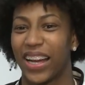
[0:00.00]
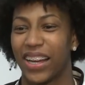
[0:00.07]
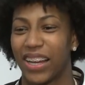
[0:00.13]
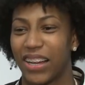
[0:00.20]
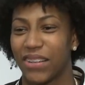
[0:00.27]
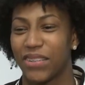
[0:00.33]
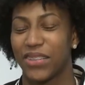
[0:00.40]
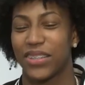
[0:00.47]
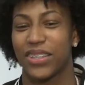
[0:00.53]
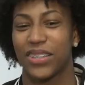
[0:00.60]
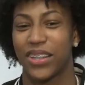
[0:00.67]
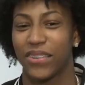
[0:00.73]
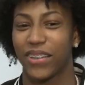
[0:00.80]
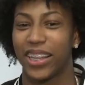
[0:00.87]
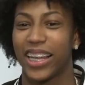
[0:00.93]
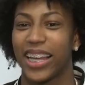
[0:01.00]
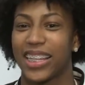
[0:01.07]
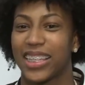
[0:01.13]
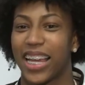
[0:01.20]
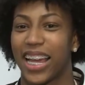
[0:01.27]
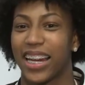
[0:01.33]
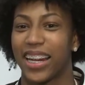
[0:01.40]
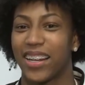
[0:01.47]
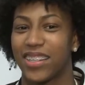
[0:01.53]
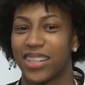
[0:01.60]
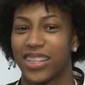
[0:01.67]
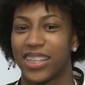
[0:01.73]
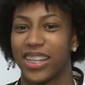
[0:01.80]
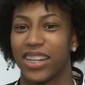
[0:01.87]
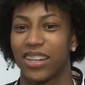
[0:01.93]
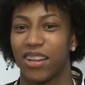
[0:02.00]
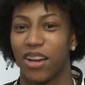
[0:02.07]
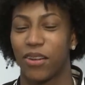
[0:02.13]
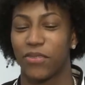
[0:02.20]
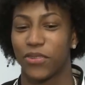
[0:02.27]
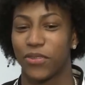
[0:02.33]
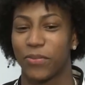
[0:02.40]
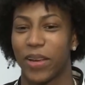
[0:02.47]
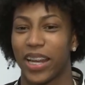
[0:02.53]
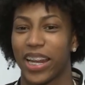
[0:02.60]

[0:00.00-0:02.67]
I was really excited. I was just sitting in the office with my